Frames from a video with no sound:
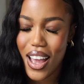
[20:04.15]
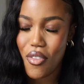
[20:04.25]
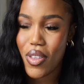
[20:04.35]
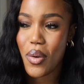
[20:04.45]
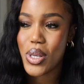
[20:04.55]
I
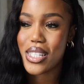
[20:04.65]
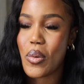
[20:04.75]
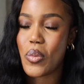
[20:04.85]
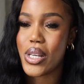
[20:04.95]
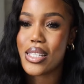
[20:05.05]
feel like we
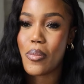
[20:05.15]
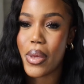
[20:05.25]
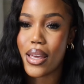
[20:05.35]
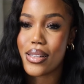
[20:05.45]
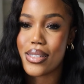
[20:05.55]
we to
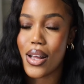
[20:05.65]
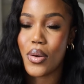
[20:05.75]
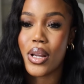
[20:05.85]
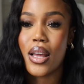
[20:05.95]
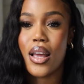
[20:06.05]
make it
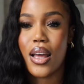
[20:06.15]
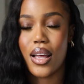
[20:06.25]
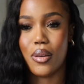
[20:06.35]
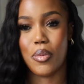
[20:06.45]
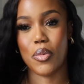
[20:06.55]
sound
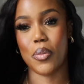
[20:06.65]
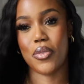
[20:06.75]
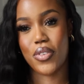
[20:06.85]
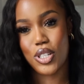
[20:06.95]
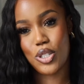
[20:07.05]
a little bit more
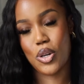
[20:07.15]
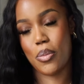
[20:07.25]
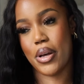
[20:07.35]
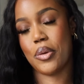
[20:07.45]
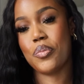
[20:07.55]
professional,
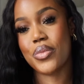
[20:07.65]
but